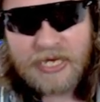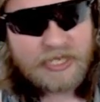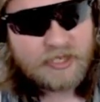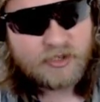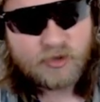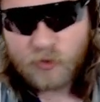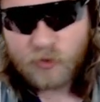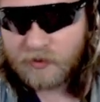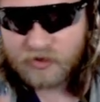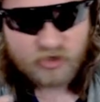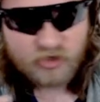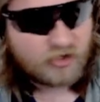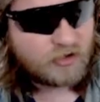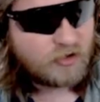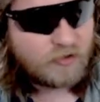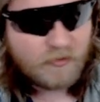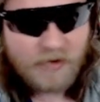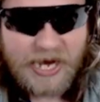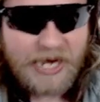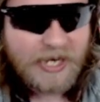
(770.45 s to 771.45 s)
It's too much
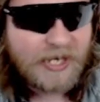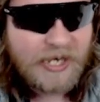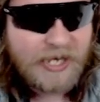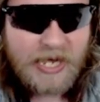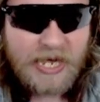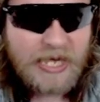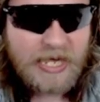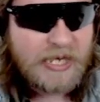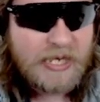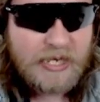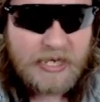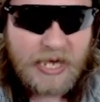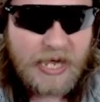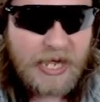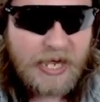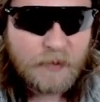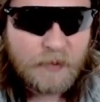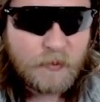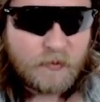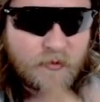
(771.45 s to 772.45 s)
tracking,
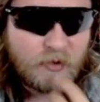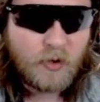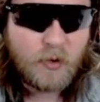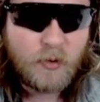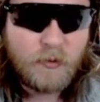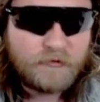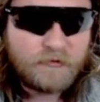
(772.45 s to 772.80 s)
and with the whole